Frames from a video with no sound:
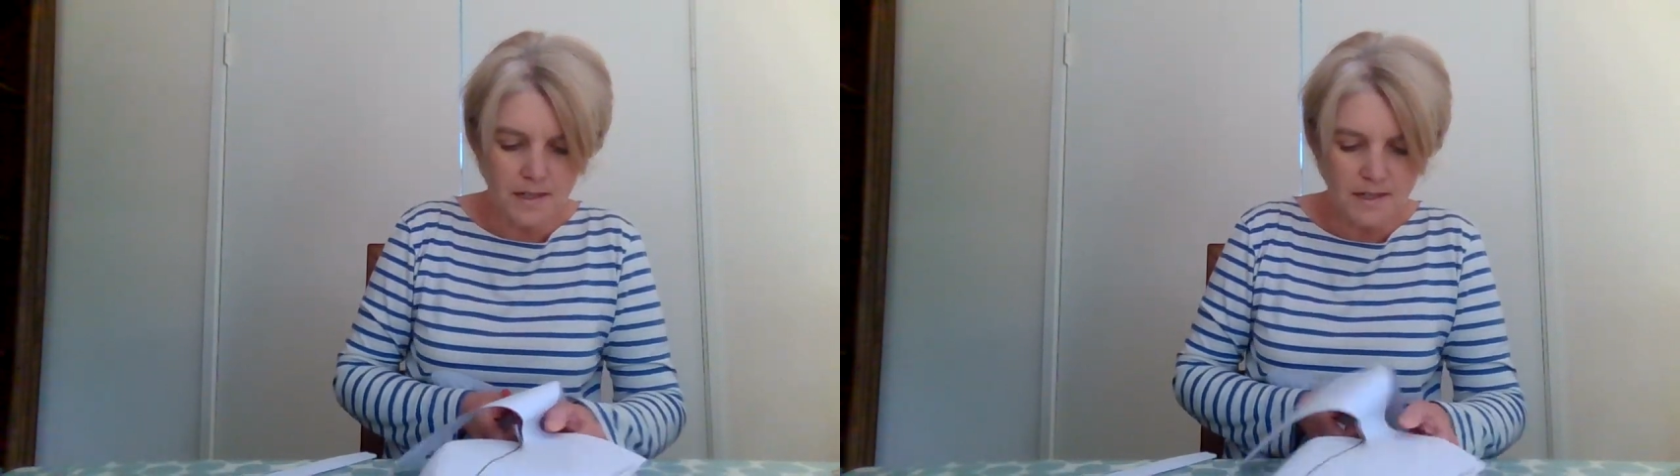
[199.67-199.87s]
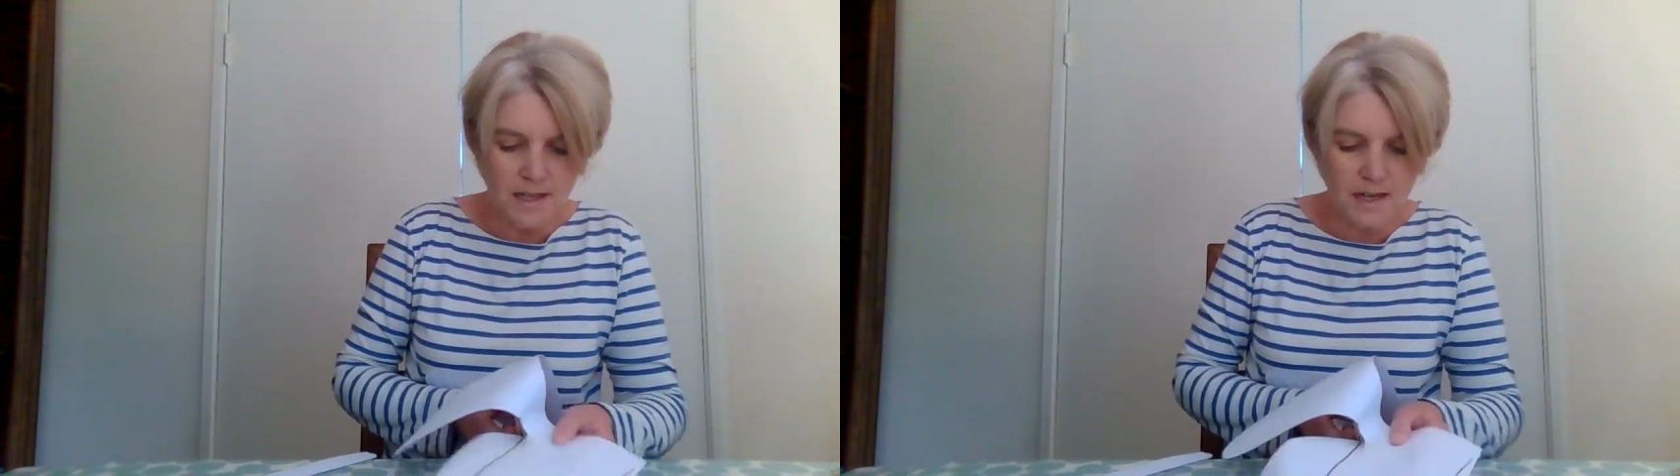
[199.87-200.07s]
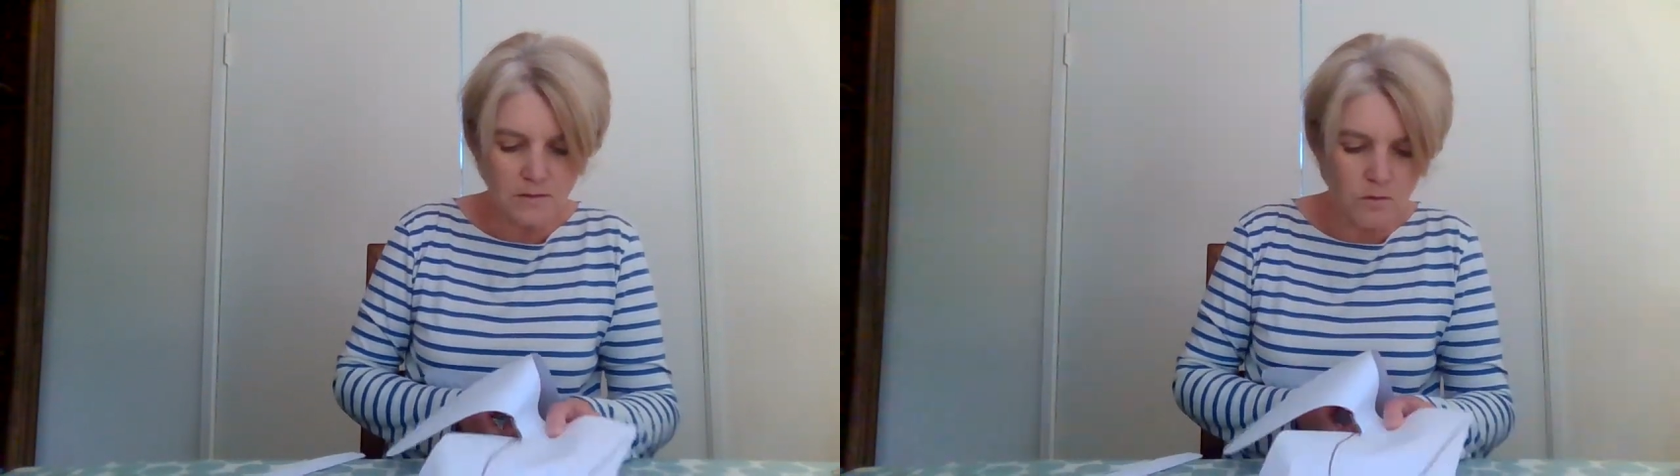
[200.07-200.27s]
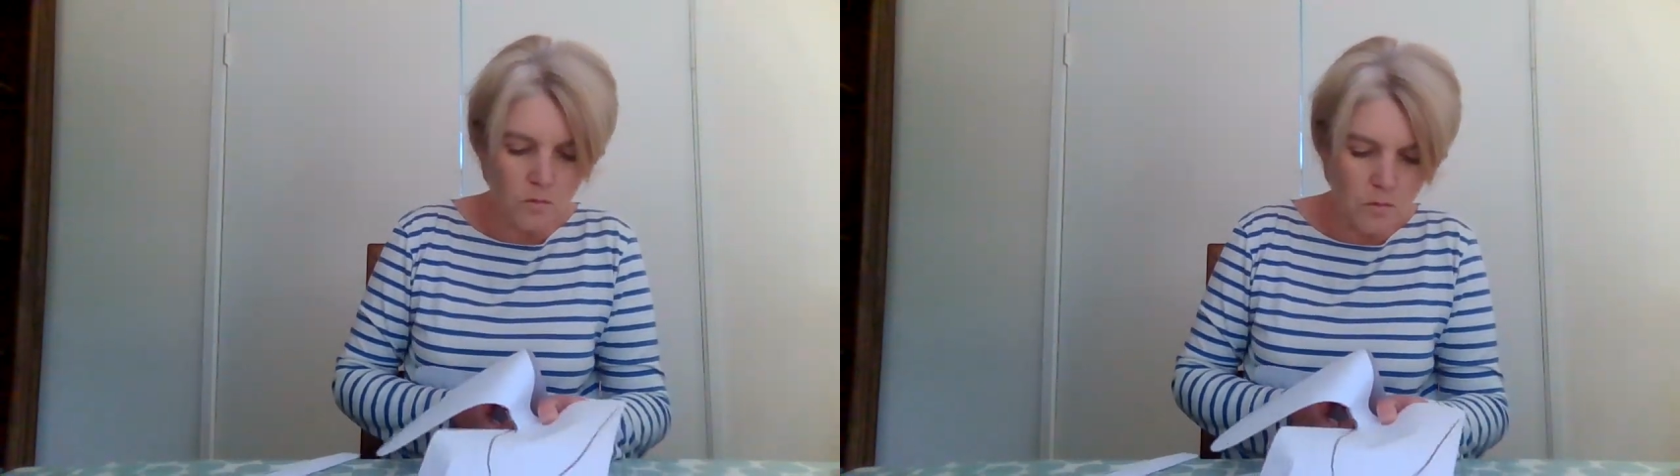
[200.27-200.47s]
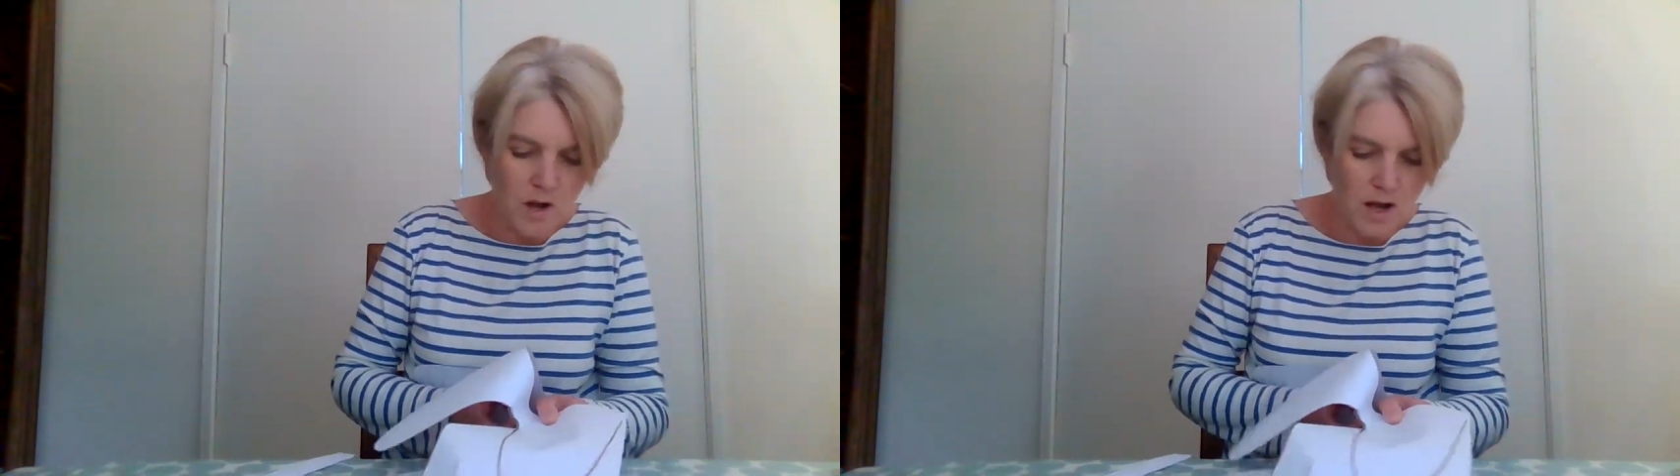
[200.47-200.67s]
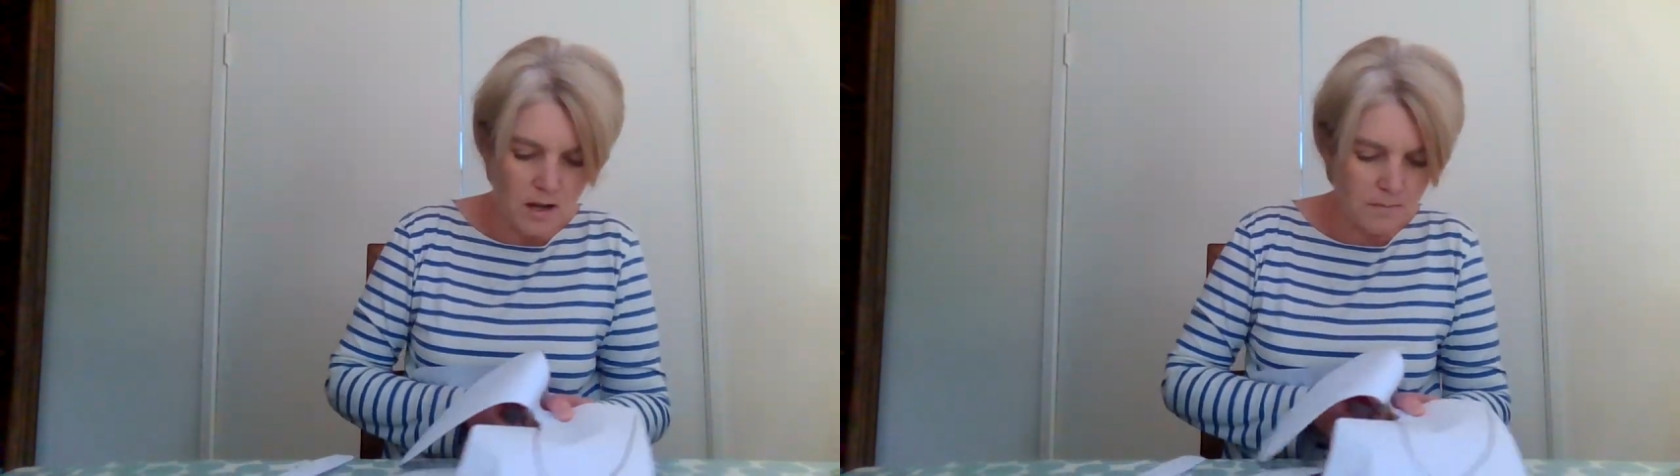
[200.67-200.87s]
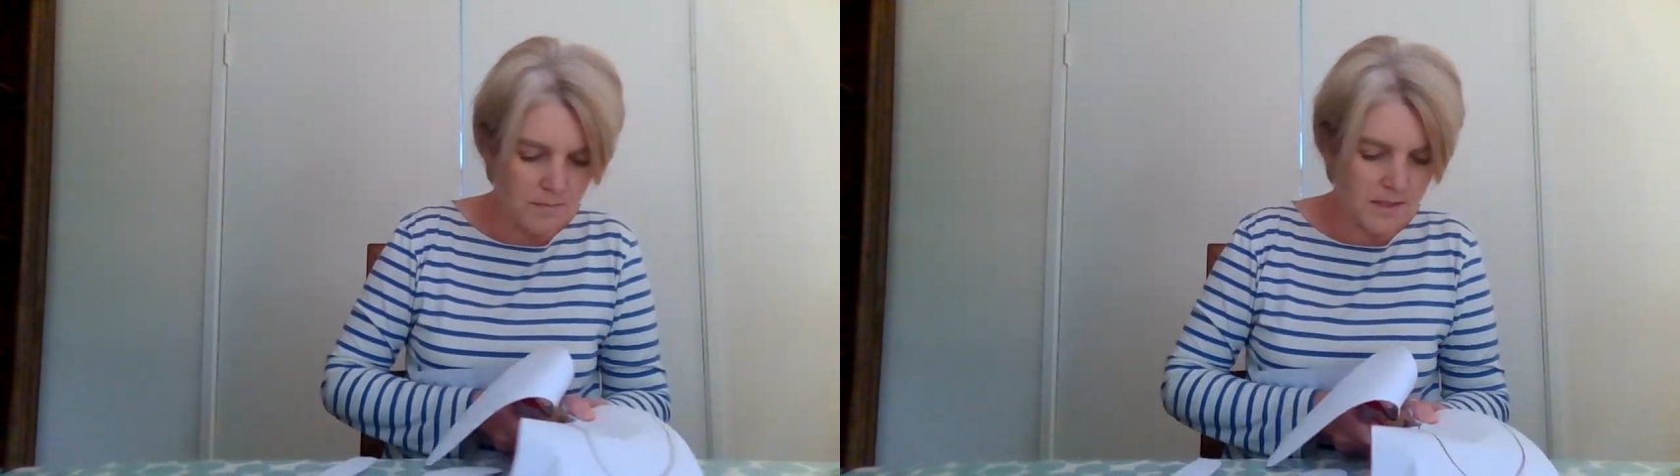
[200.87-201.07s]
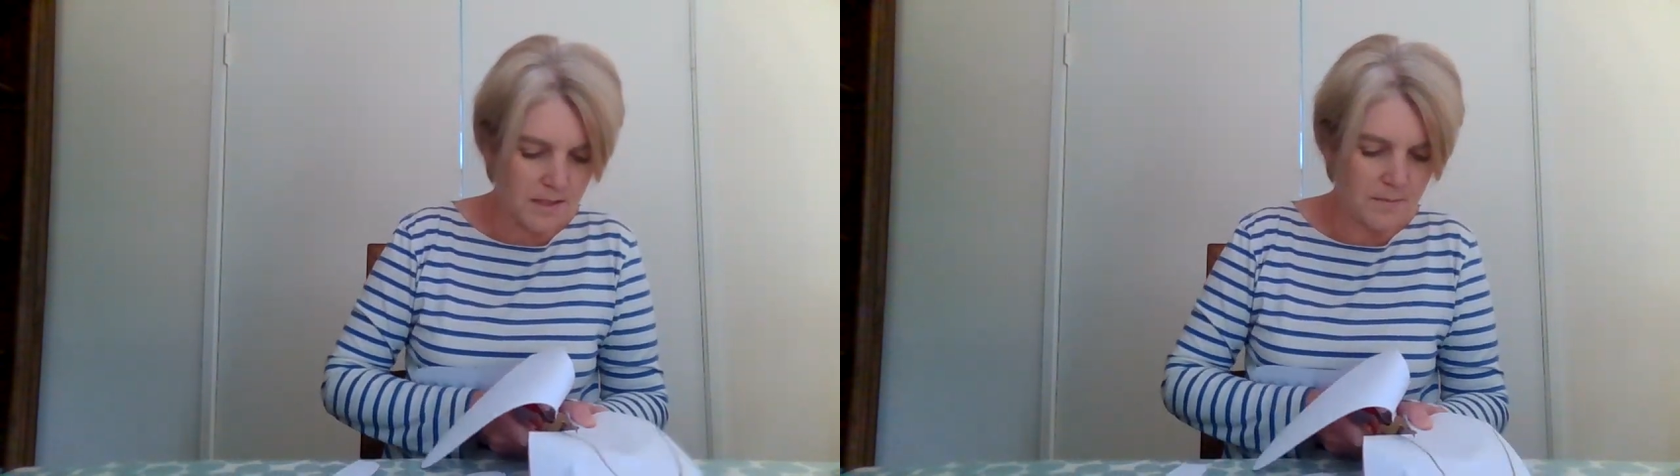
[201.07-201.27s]
Now,
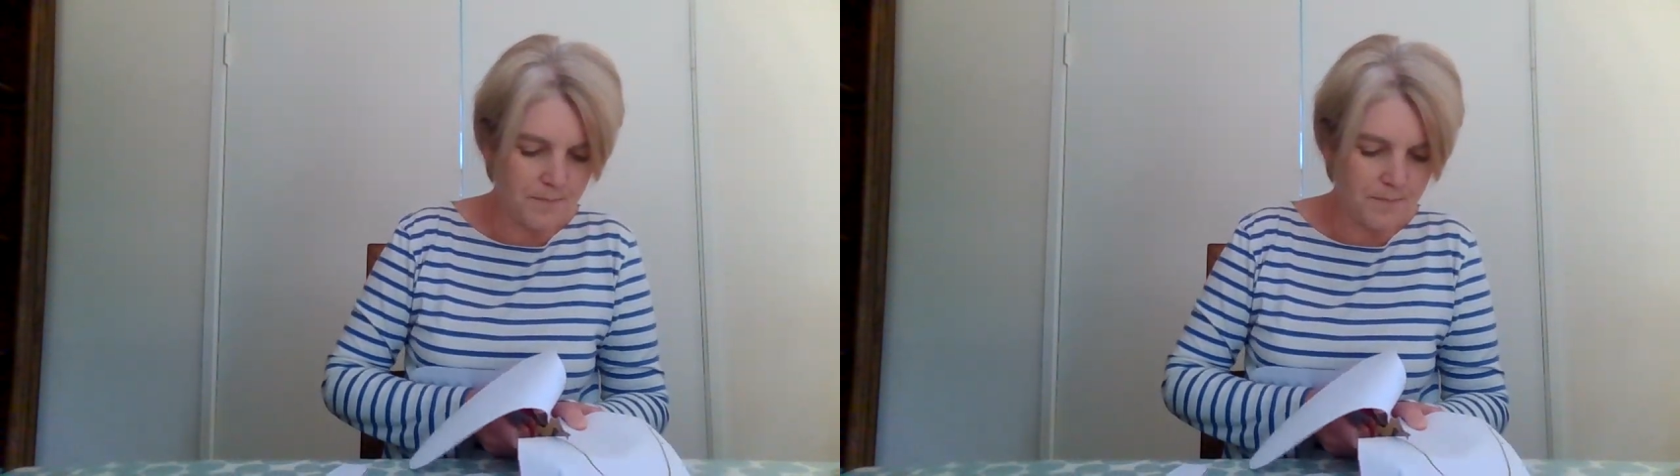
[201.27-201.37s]
worms